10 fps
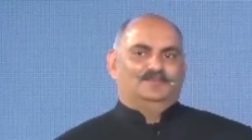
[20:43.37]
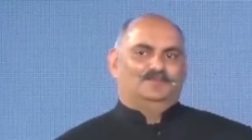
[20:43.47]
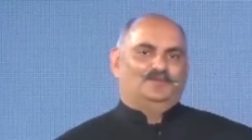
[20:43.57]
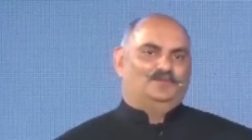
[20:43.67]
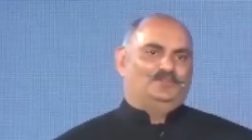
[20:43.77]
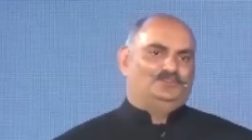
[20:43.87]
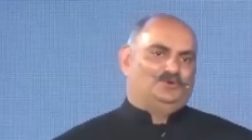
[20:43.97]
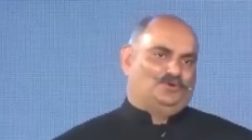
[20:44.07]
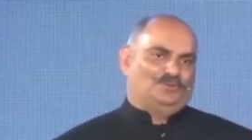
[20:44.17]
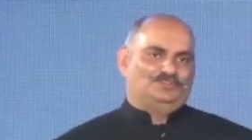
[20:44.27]
When we
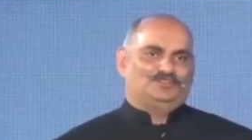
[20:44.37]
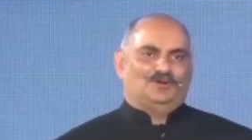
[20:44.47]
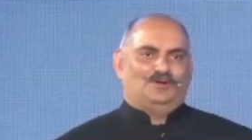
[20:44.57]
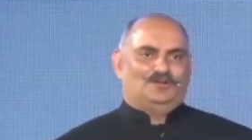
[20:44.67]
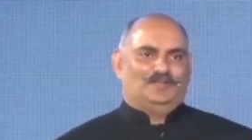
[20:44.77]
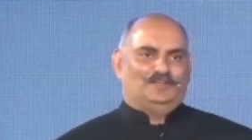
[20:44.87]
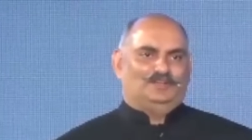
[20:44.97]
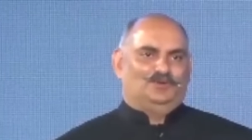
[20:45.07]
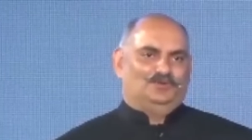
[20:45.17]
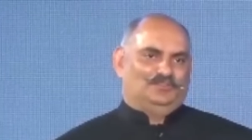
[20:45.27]
short a stock and
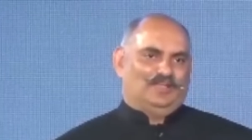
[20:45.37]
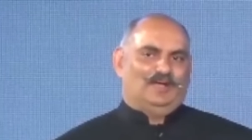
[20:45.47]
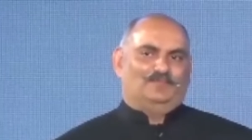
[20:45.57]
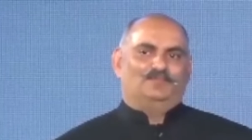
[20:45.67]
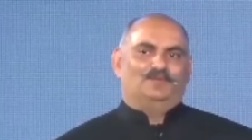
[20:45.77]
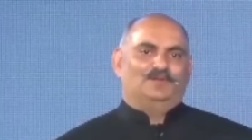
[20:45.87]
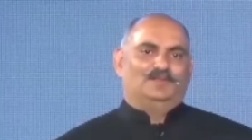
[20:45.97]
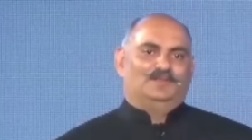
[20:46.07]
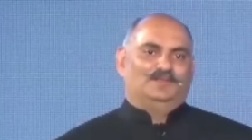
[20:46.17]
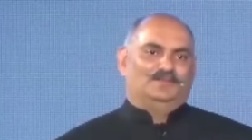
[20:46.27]
it goes up,
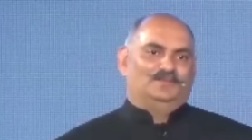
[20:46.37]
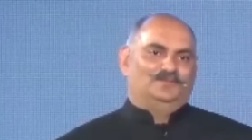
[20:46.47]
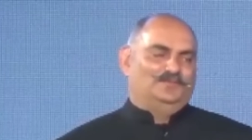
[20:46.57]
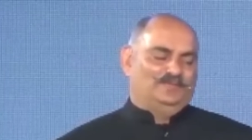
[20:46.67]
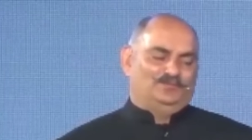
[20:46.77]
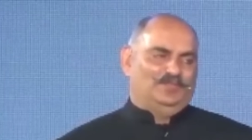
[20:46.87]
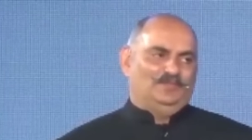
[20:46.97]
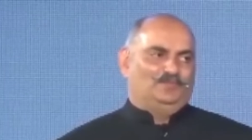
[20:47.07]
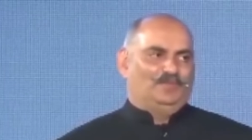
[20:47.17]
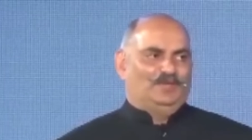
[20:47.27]
we have to
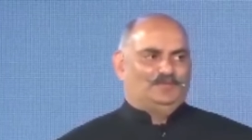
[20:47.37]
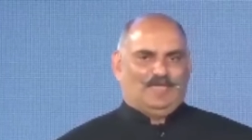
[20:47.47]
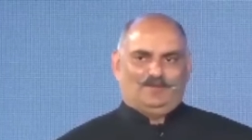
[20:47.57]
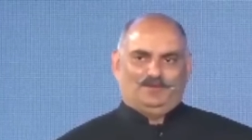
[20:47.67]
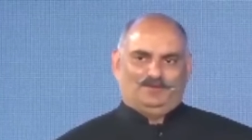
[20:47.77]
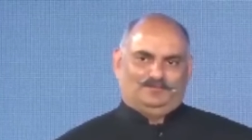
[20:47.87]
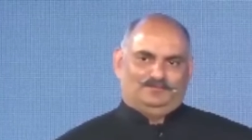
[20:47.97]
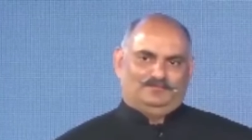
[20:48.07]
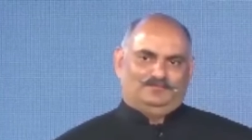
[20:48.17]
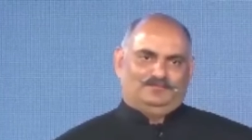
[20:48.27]
keep putting up capital.
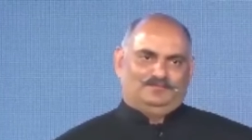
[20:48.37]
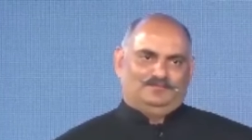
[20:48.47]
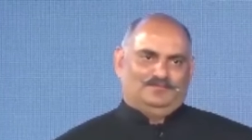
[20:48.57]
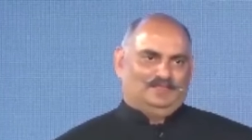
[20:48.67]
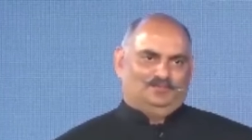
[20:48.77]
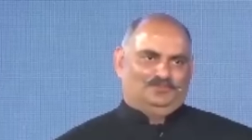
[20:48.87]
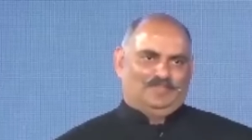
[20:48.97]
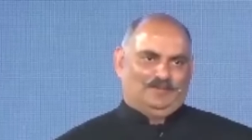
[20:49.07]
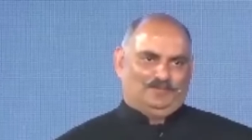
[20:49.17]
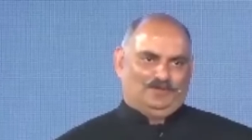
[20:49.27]
And those
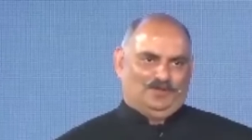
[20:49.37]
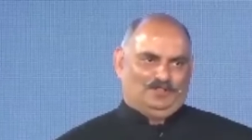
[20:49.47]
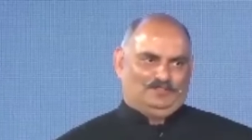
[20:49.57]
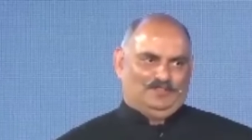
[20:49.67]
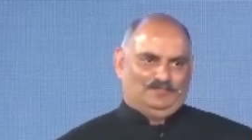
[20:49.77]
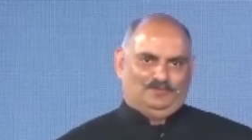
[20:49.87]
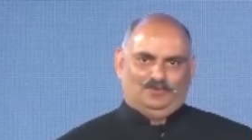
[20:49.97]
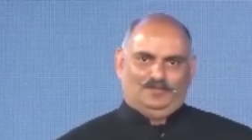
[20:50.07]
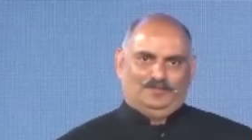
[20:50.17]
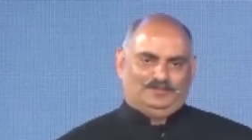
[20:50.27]
capital calls have no
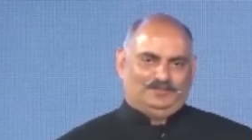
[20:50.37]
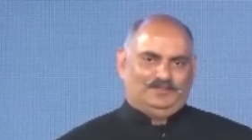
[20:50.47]
limit.